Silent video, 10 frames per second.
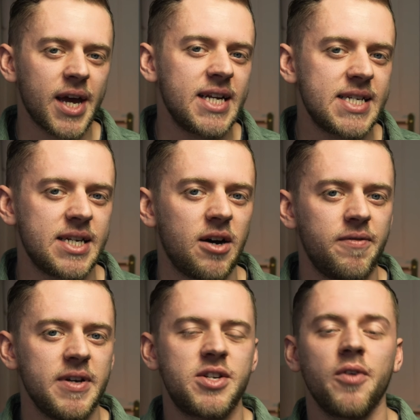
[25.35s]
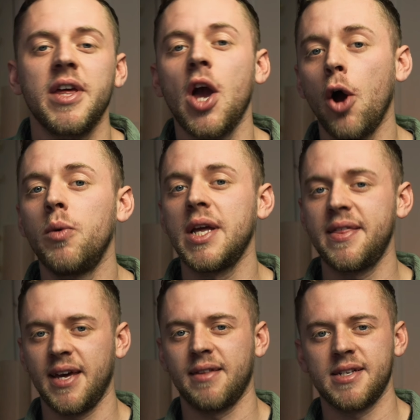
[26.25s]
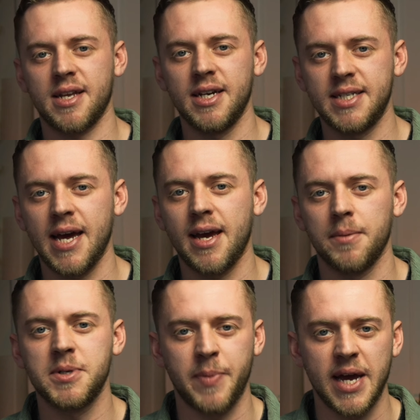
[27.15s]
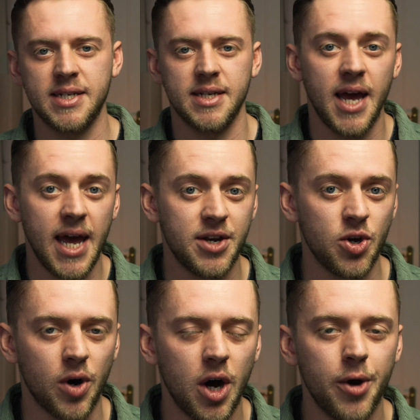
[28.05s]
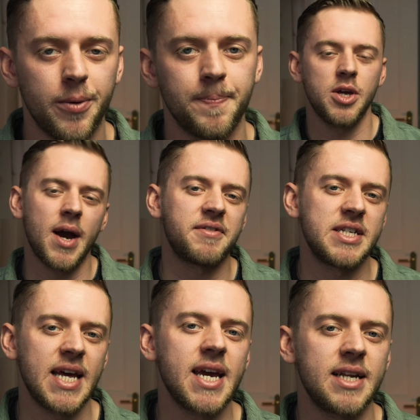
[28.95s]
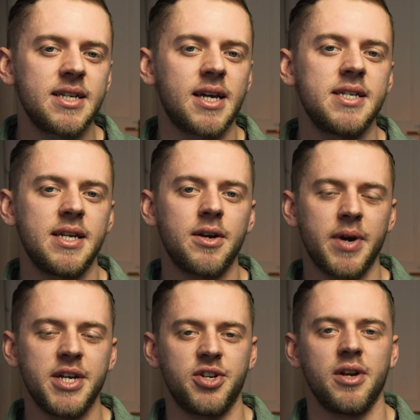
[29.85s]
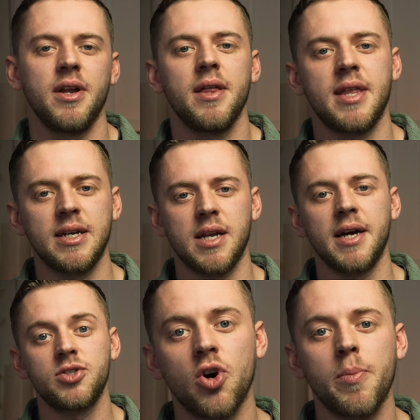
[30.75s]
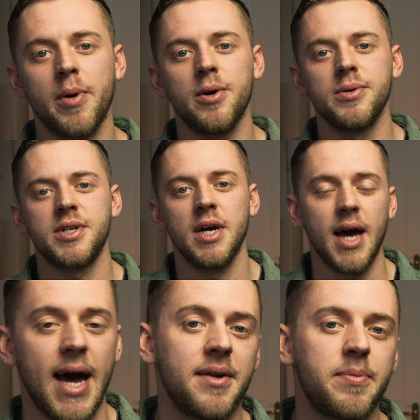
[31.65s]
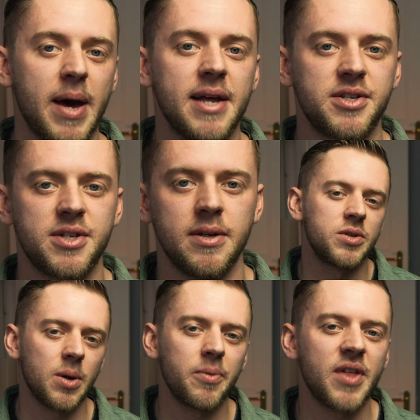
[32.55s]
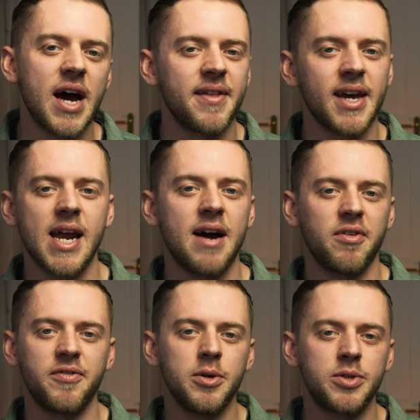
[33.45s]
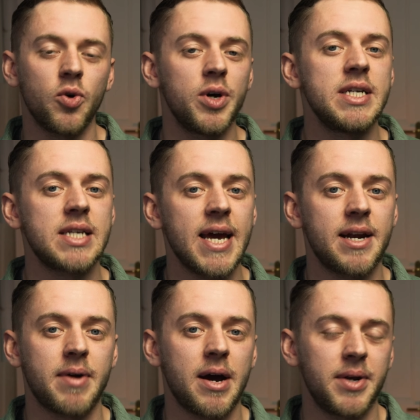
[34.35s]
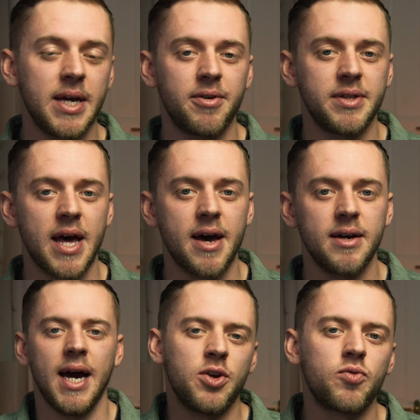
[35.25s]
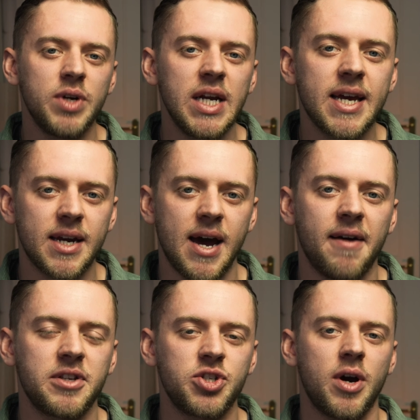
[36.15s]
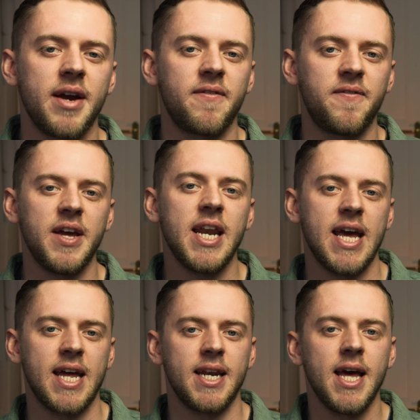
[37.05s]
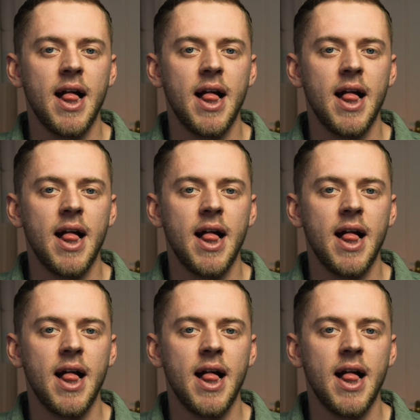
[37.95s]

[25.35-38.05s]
in itself is not the only thing that's going to take up space in your home. You have to take into consideration things like dog bowls and beds. On top of that, they're going to have a few toys laying around here and there, and you're really going to have to try and fit in